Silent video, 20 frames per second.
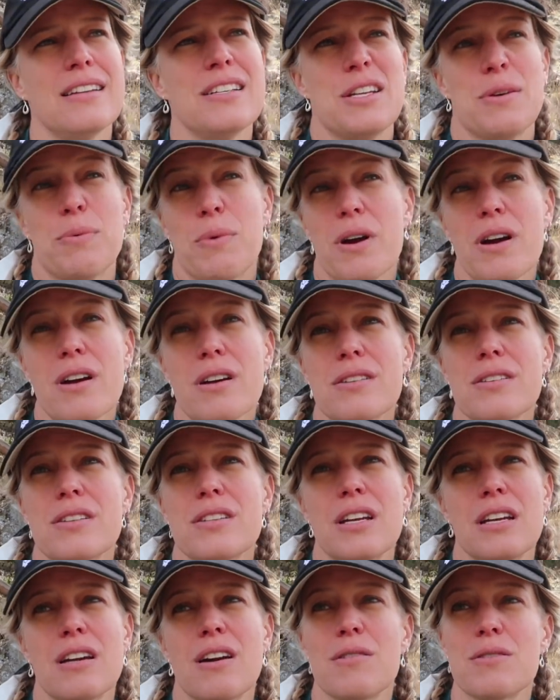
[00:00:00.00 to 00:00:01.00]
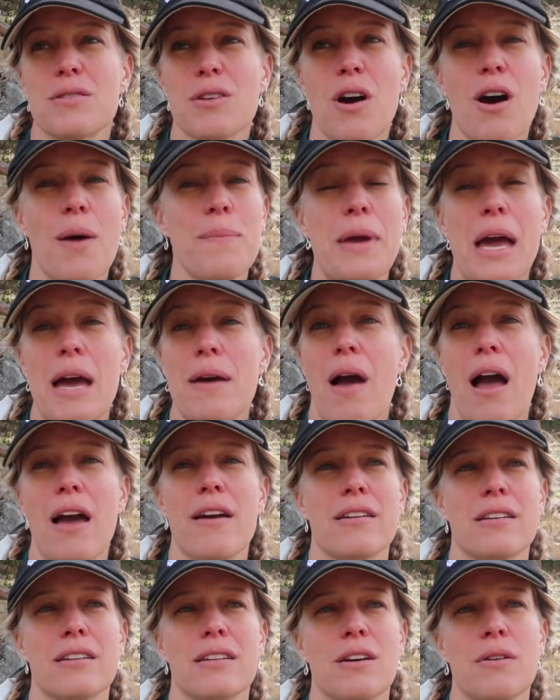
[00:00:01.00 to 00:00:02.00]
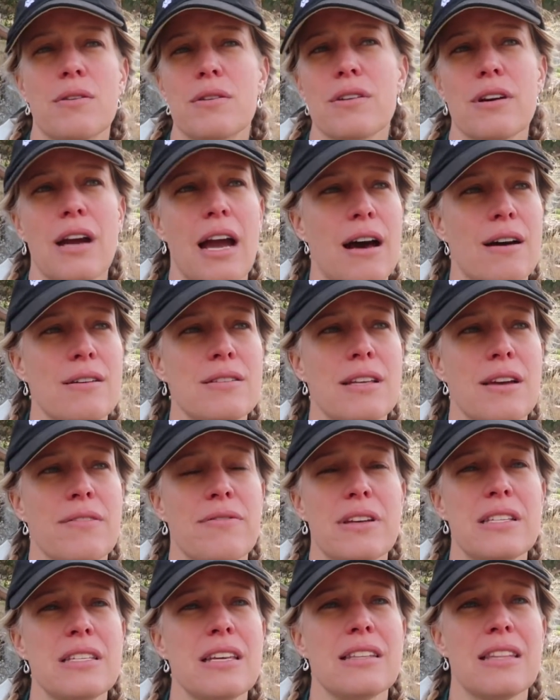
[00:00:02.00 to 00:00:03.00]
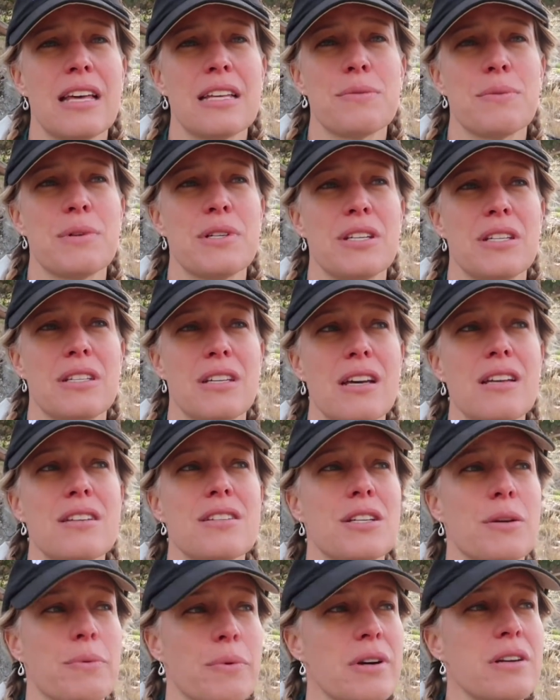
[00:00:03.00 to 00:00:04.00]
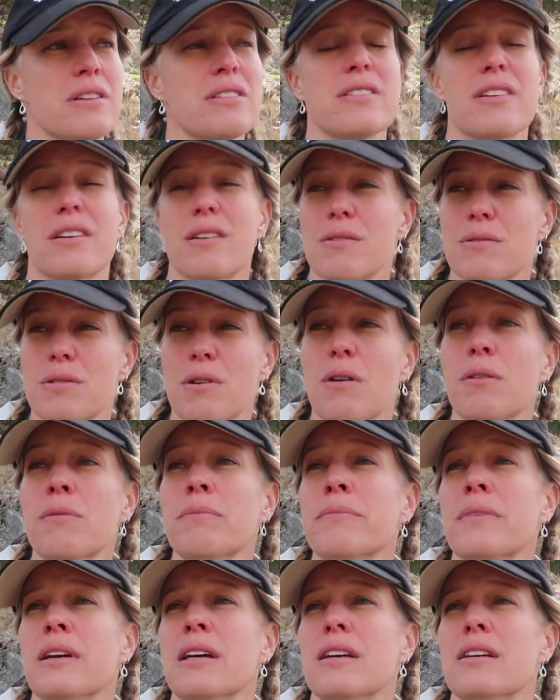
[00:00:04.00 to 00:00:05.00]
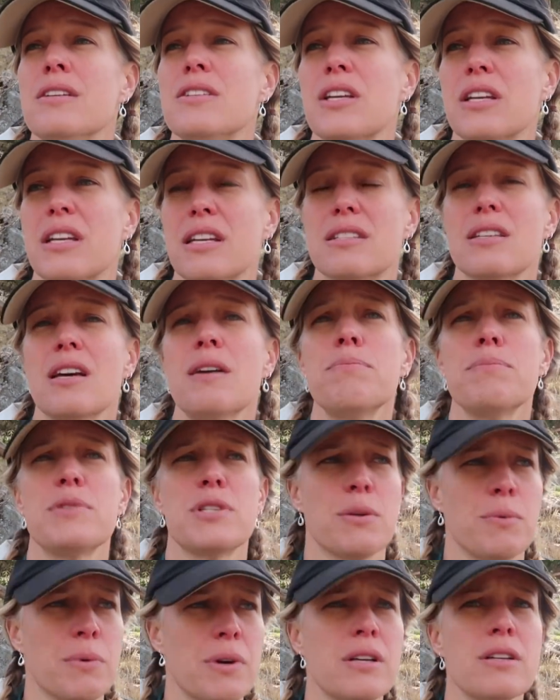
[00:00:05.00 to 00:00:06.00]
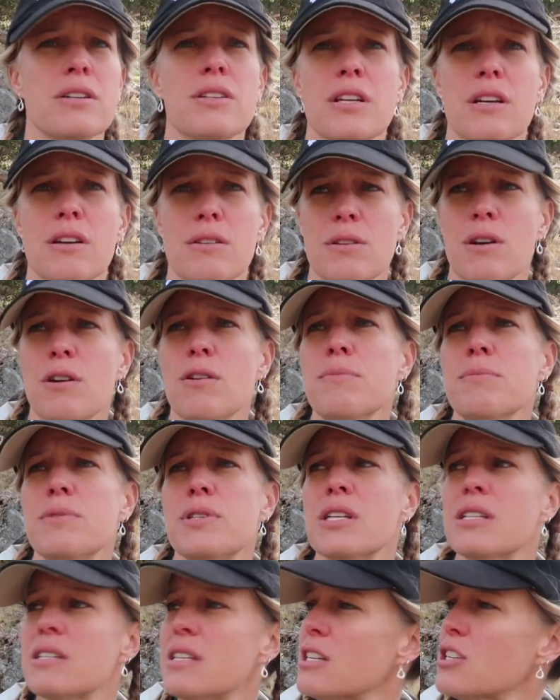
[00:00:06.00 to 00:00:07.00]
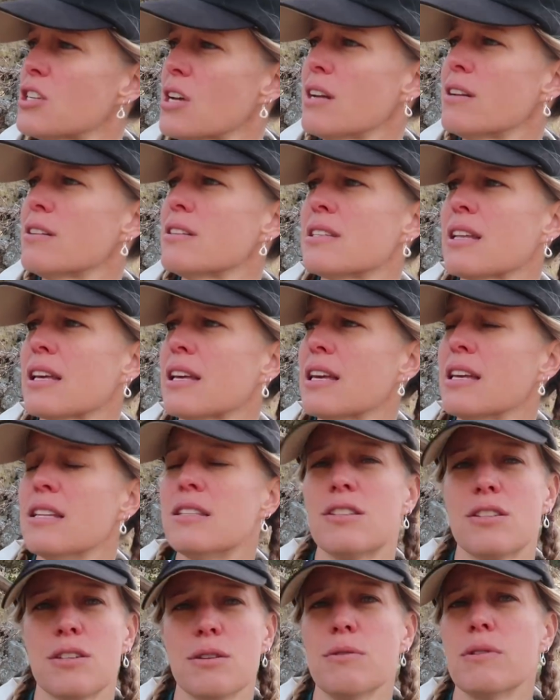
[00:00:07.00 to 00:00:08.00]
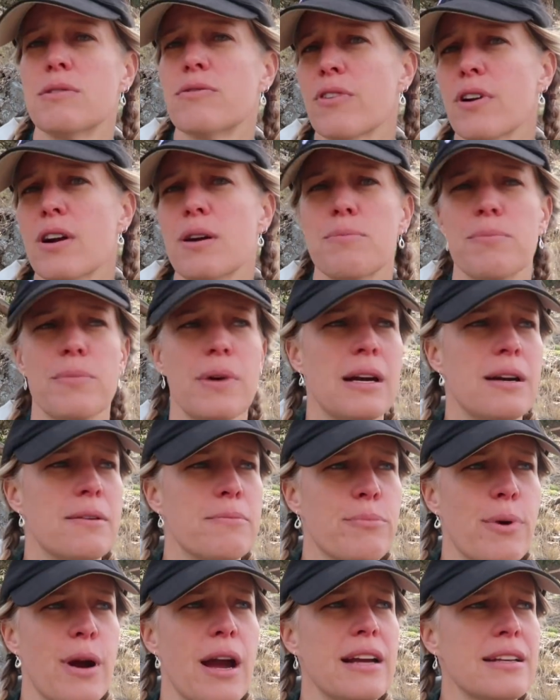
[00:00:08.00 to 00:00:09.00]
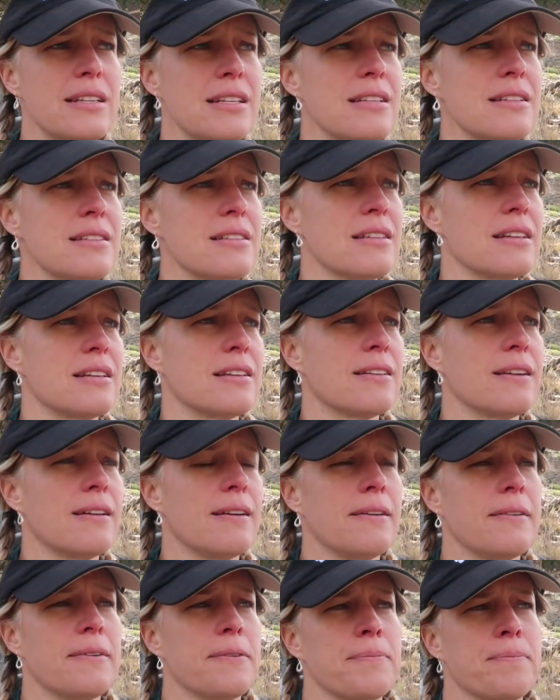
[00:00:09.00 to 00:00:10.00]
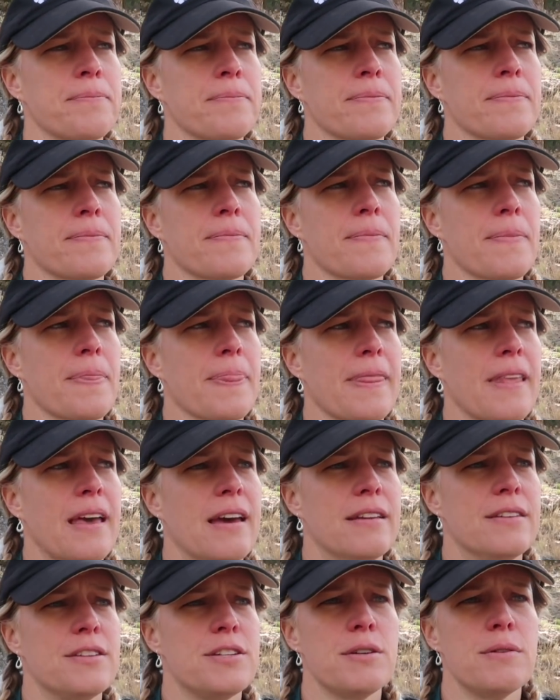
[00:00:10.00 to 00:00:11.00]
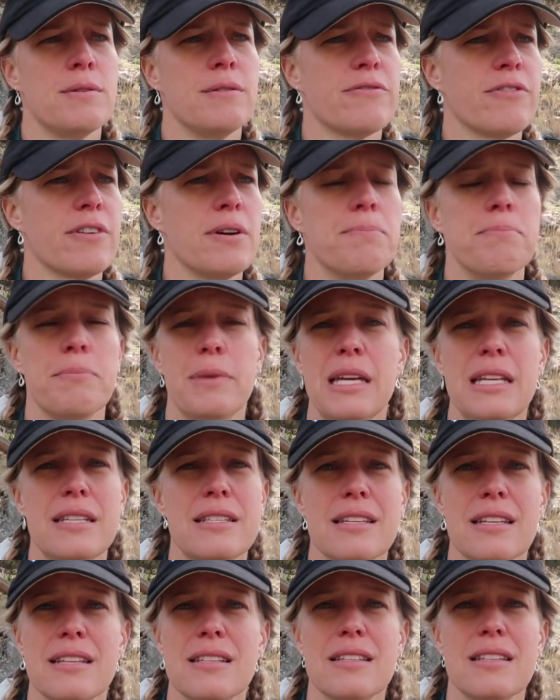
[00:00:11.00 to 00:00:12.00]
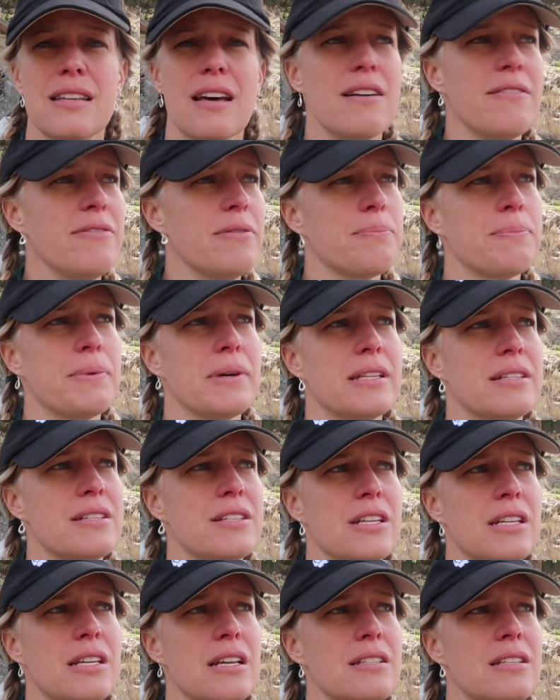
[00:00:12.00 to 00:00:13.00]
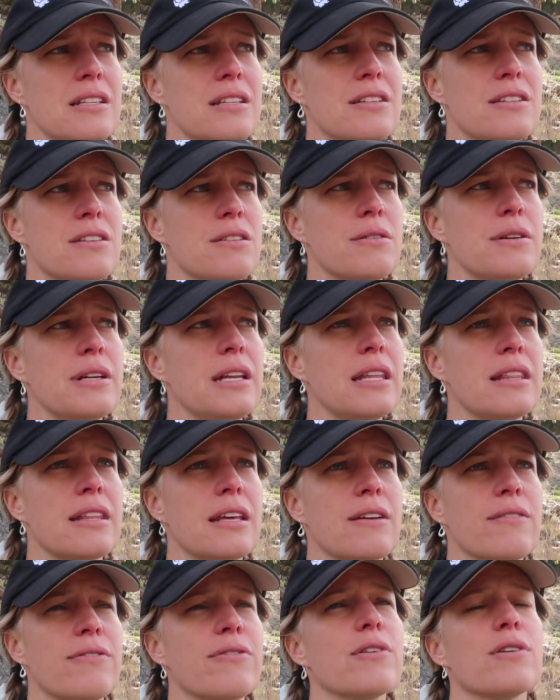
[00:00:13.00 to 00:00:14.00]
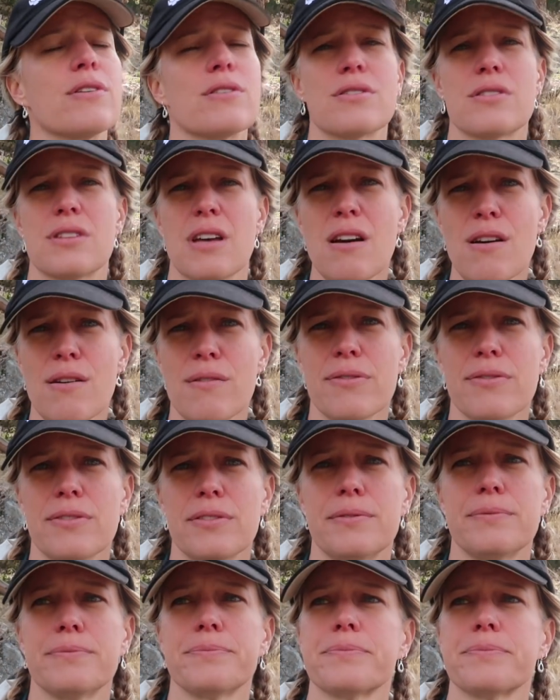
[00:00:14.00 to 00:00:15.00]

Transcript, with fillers: She works. She goes home. I mean, I, I go to her house. I visit. That's what she does. She works. She goes home. She gets up. She works. She goes home. She shuttles the kids to and from practice and and to and from meets and stuff, but she doesn't do anything for herself.